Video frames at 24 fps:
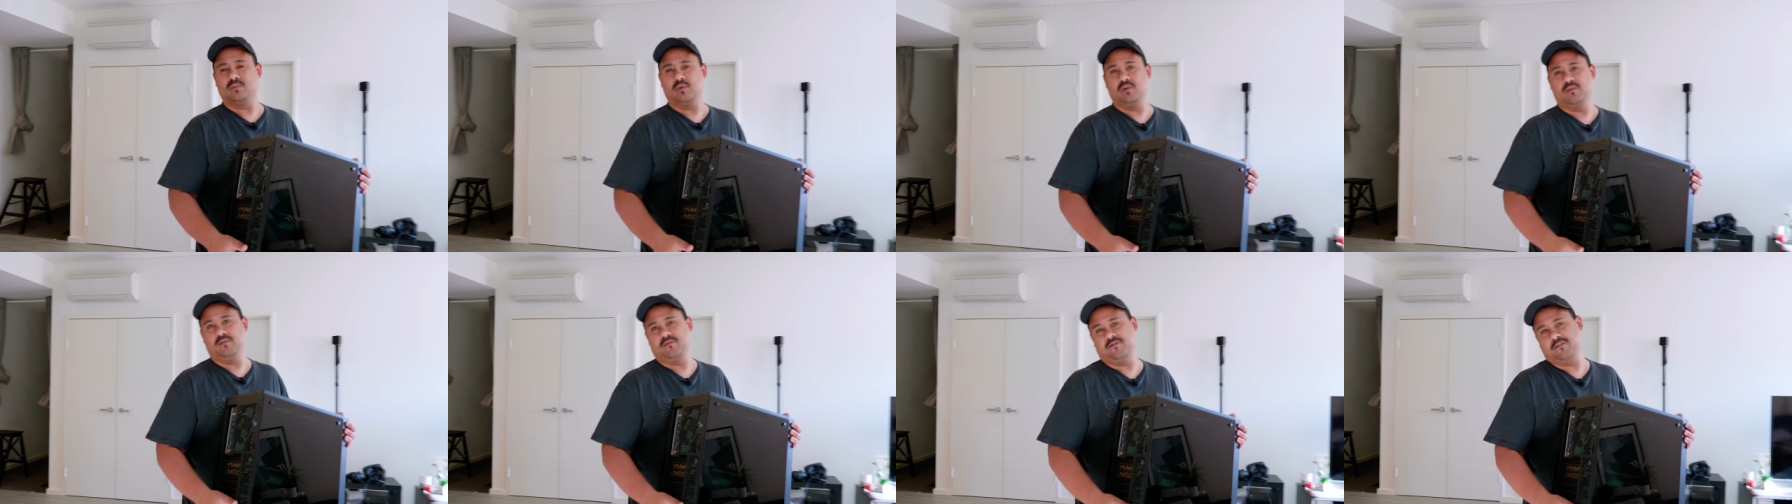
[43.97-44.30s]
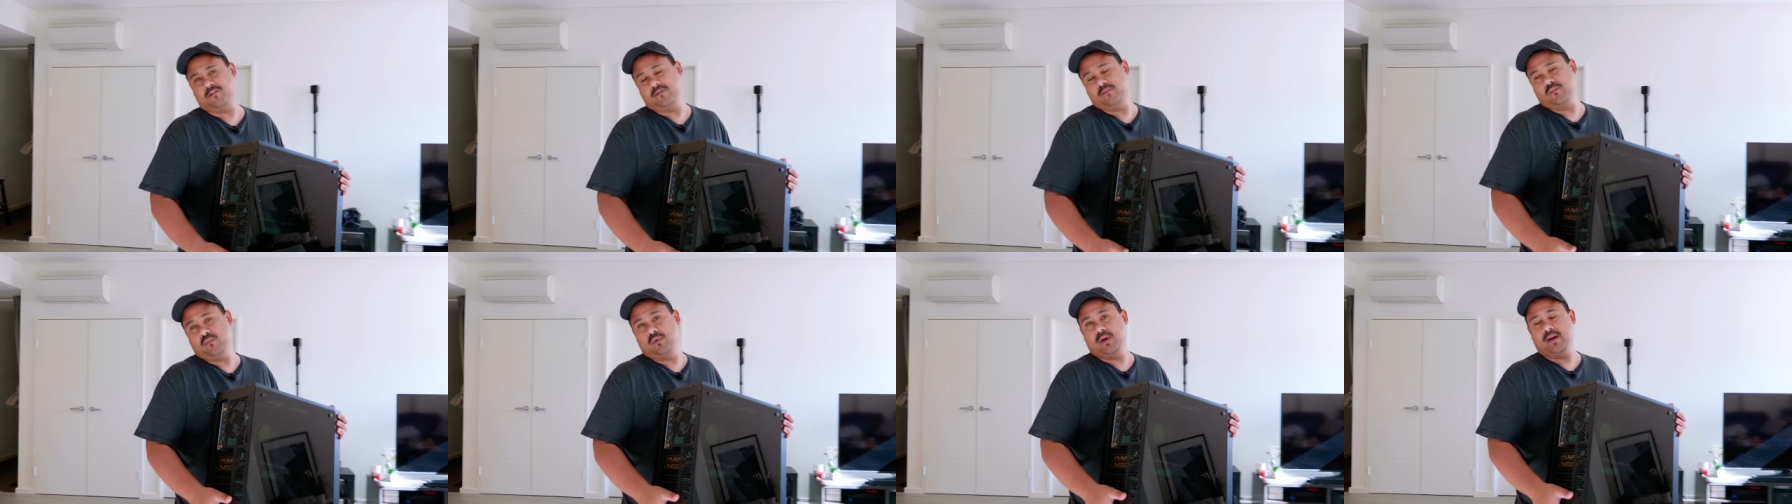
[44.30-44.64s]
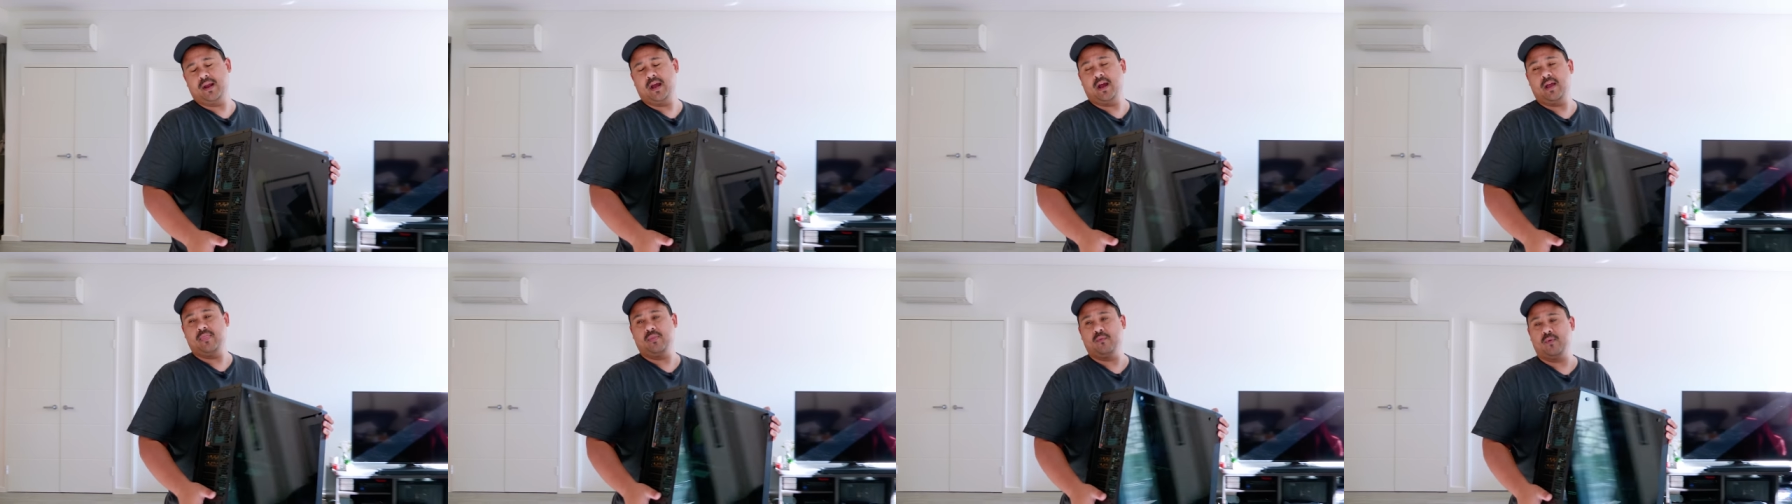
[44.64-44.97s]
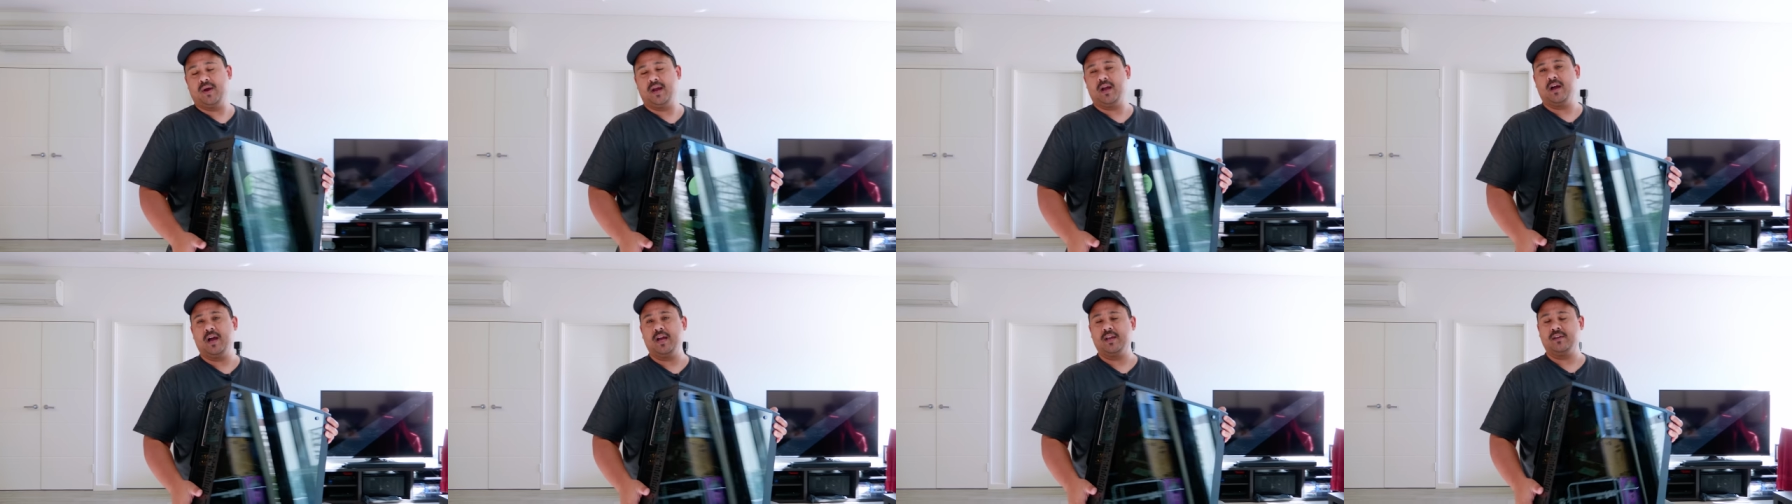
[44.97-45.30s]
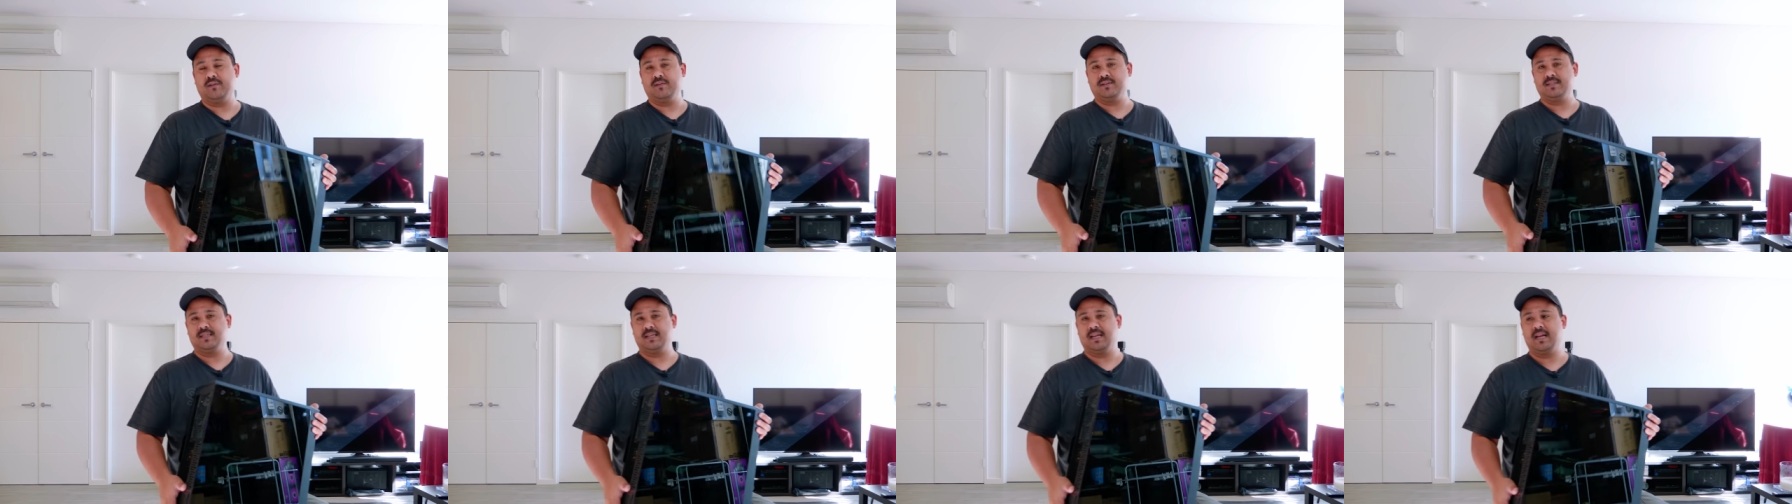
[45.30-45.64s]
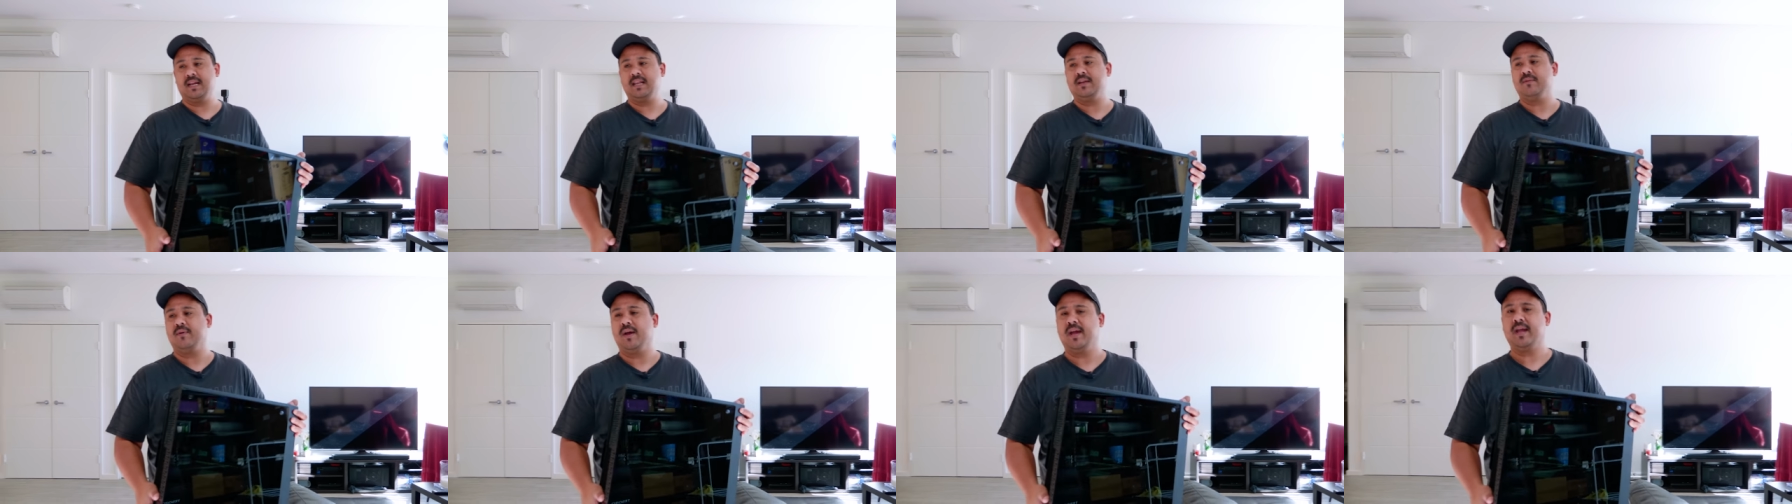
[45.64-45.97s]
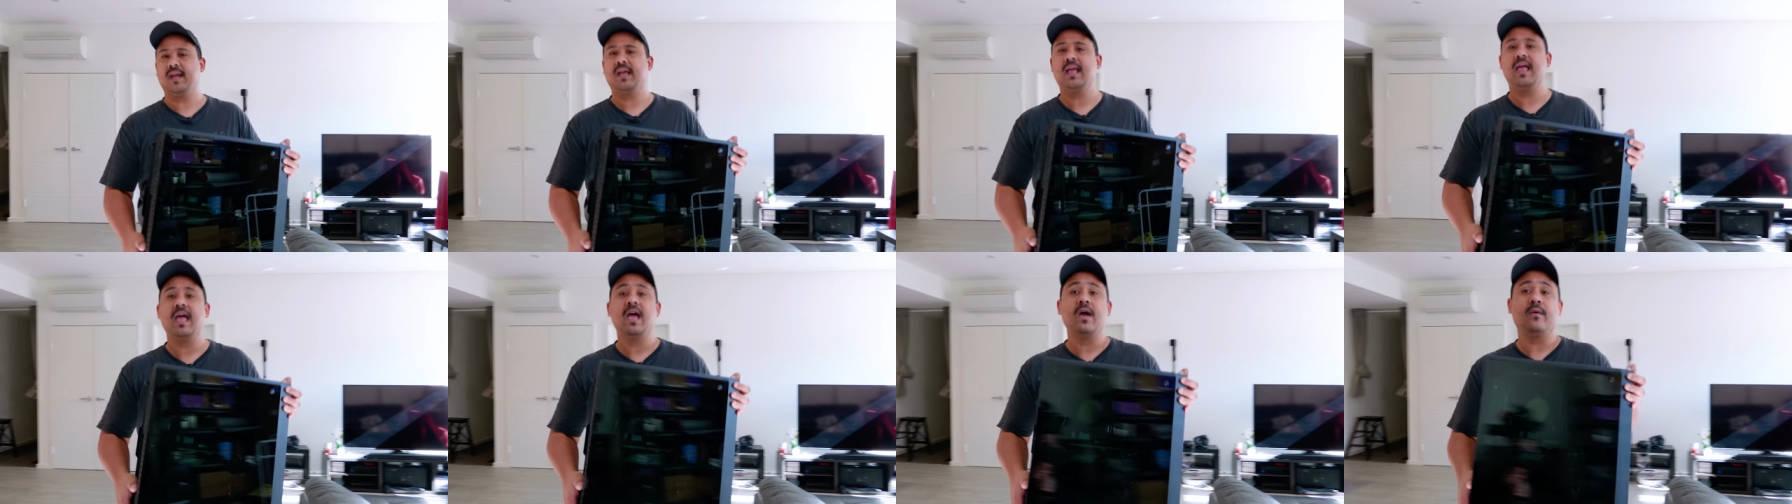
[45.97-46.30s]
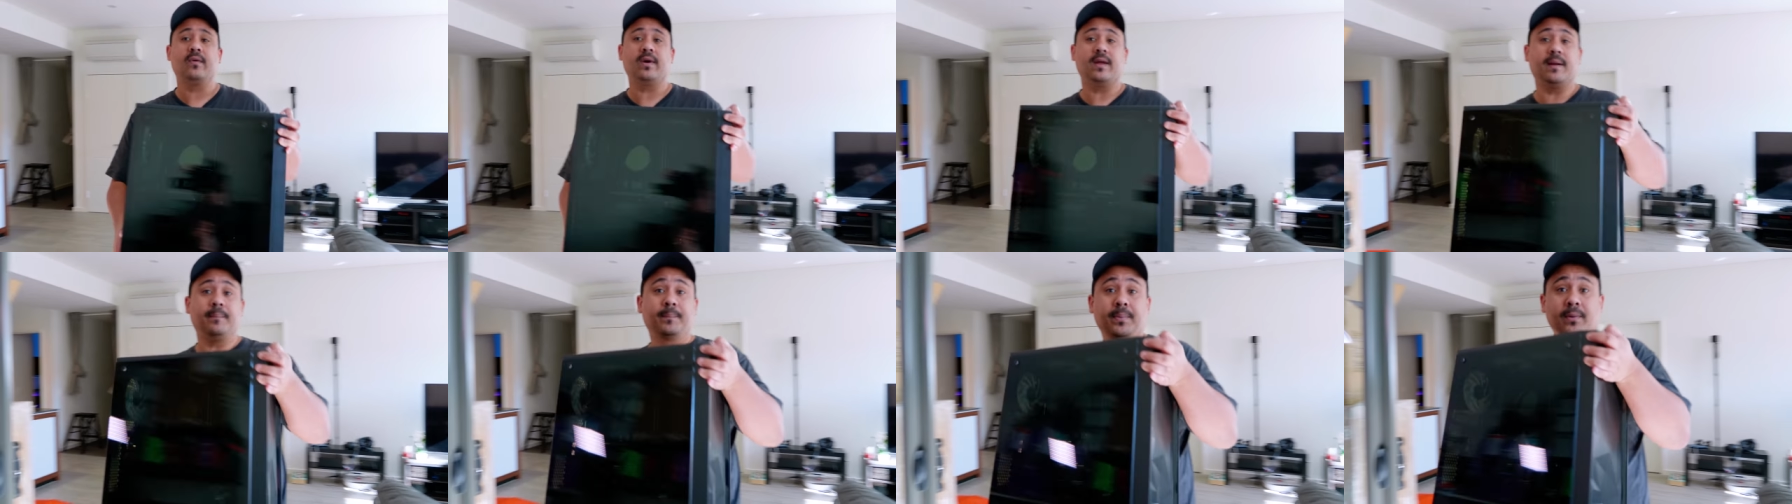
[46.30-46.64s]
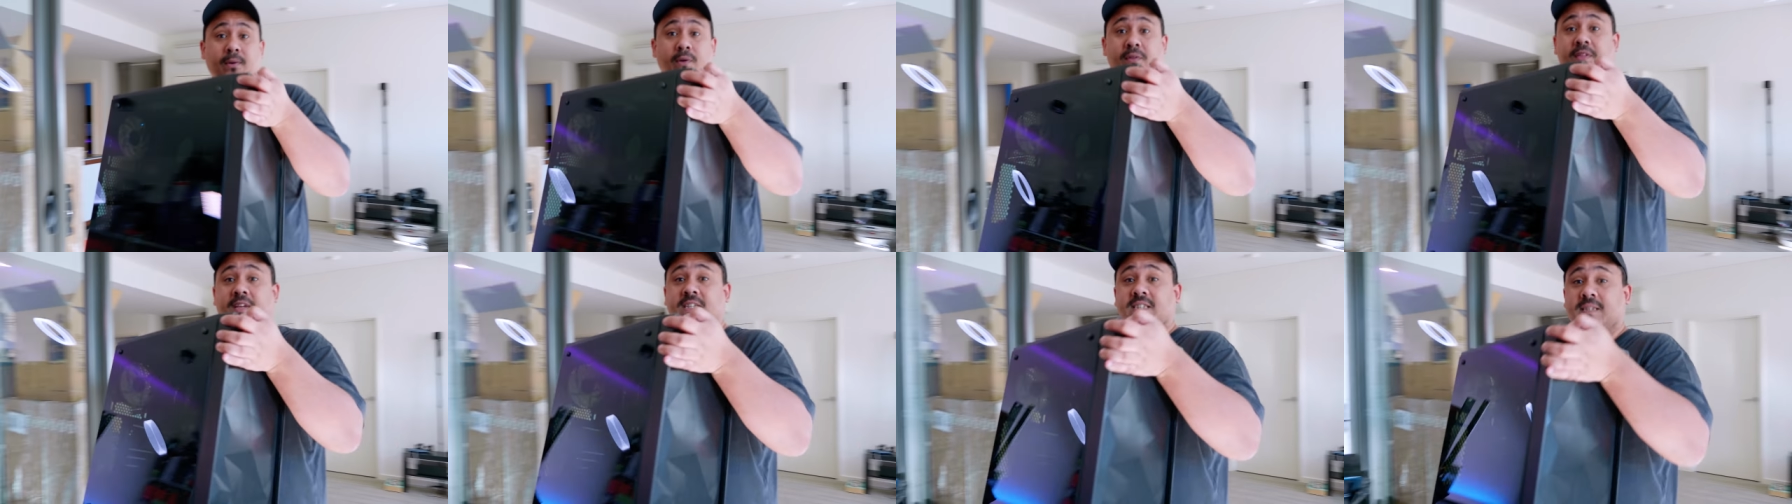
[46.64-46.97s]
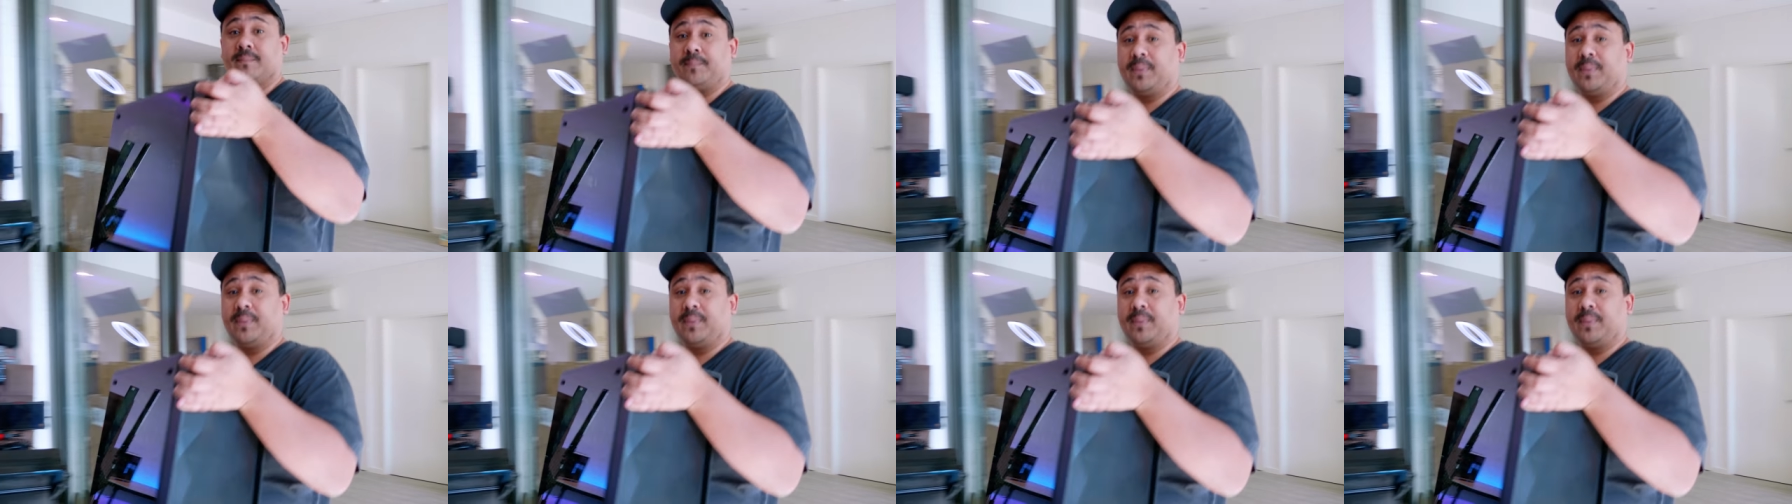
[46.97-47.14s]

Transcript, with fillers: Well, for the way I use it anyway. We're going to pull this